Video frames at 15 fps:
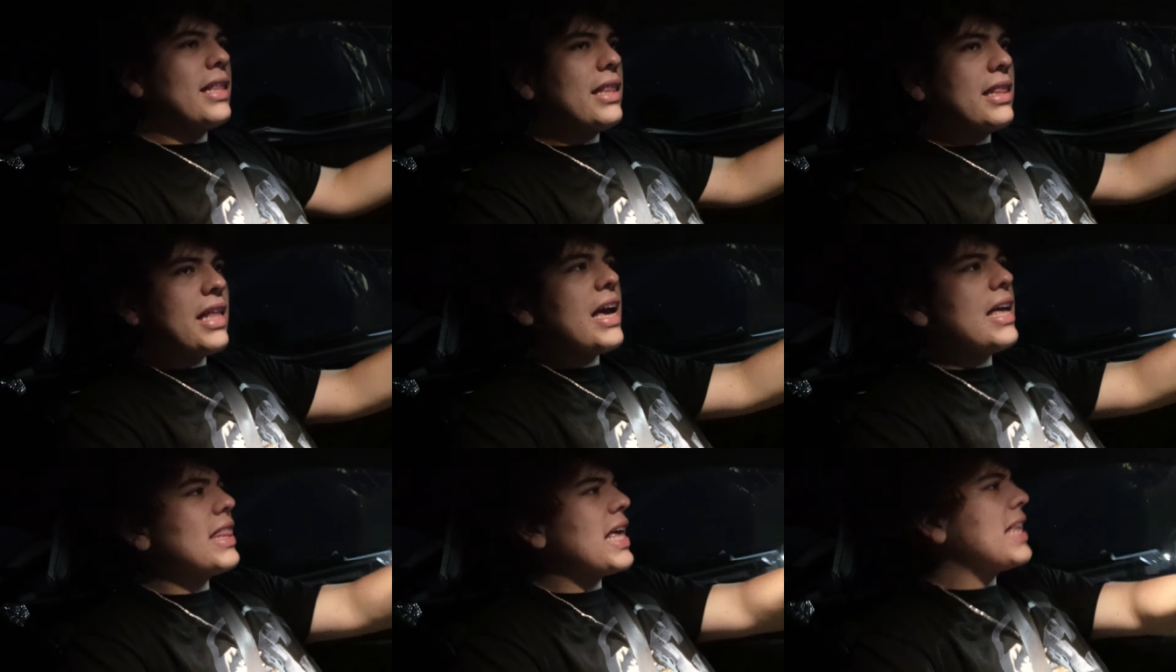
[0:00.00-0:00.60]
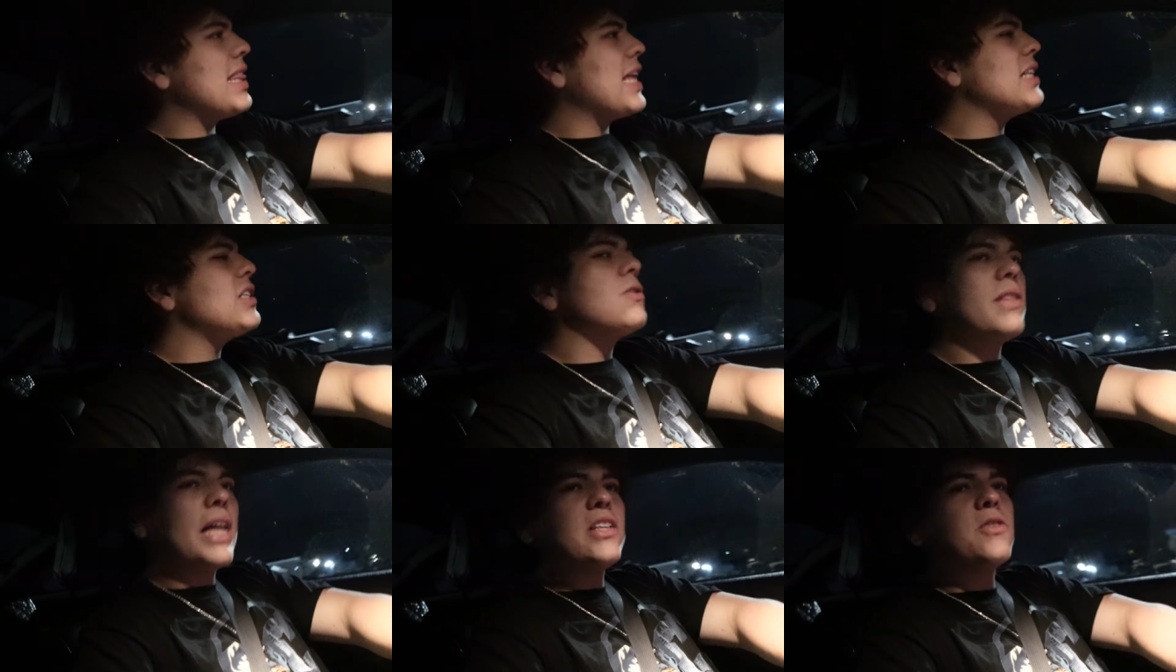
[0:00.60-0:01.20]

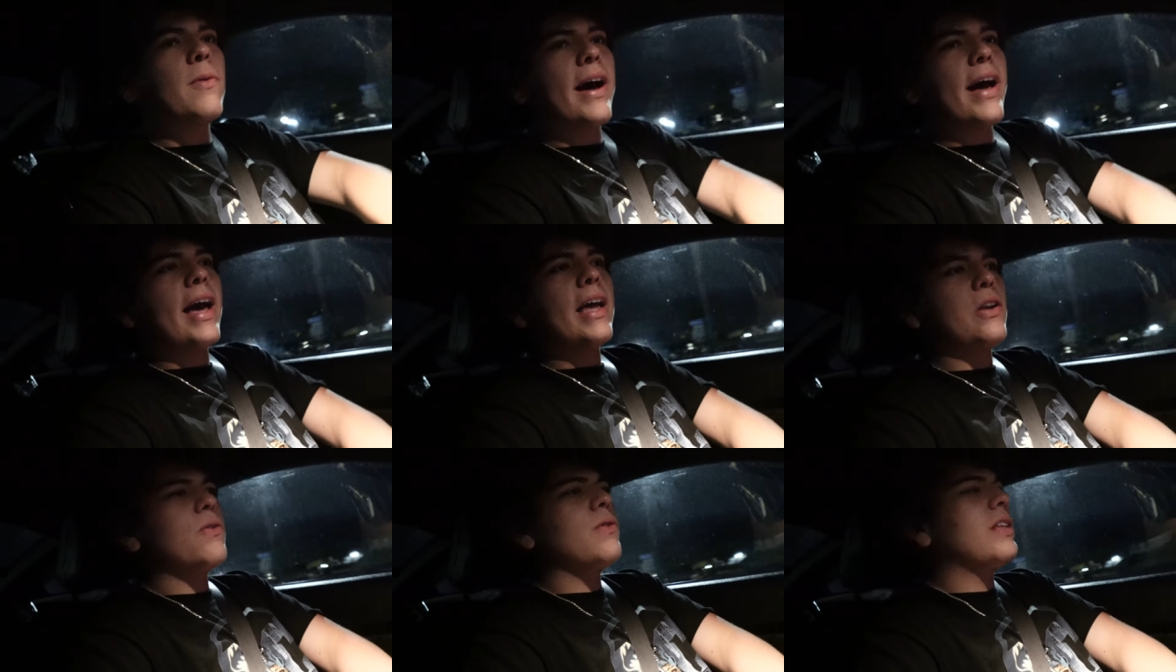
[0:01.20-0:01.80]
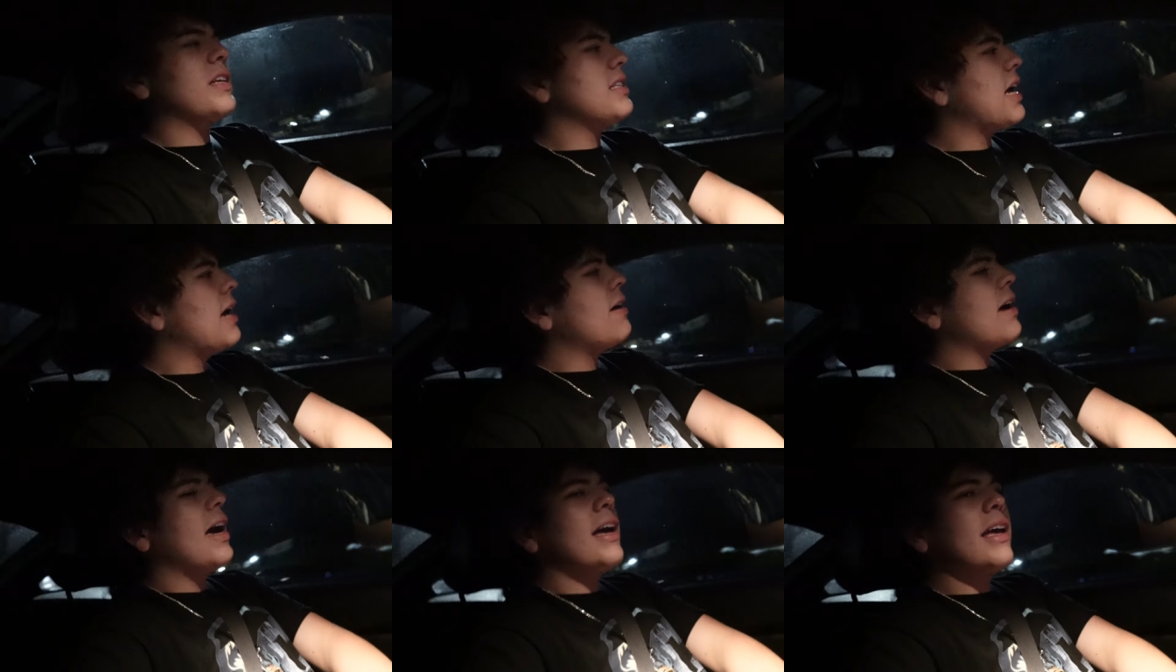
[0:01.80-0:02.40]
That's why I do this.
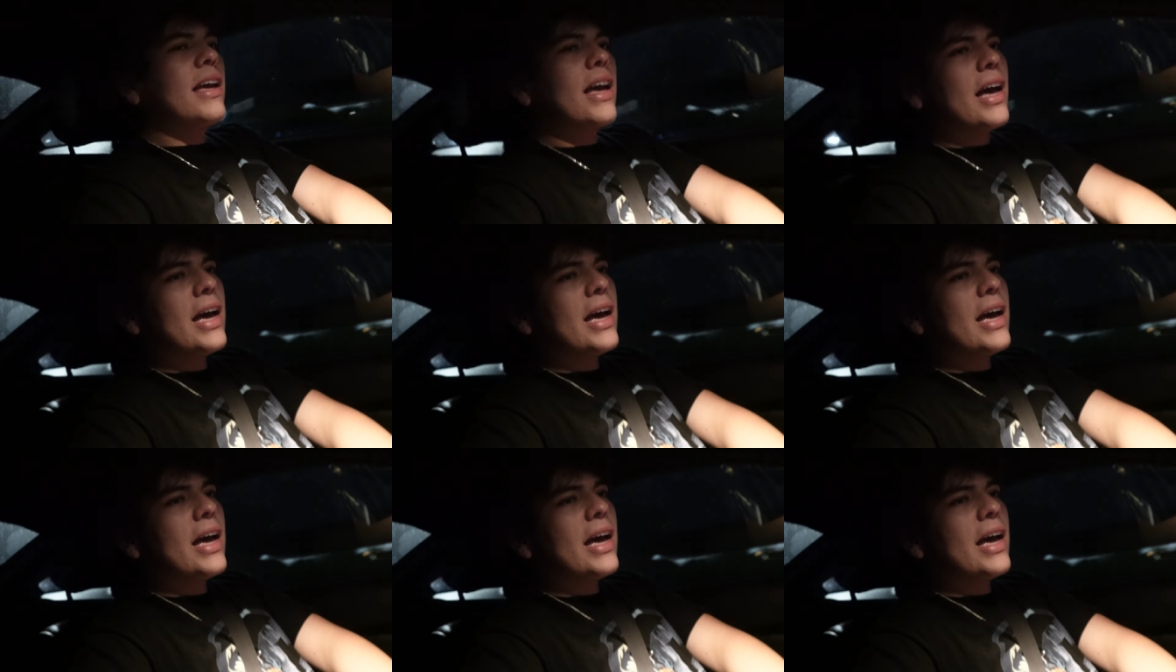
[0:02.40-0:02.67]
I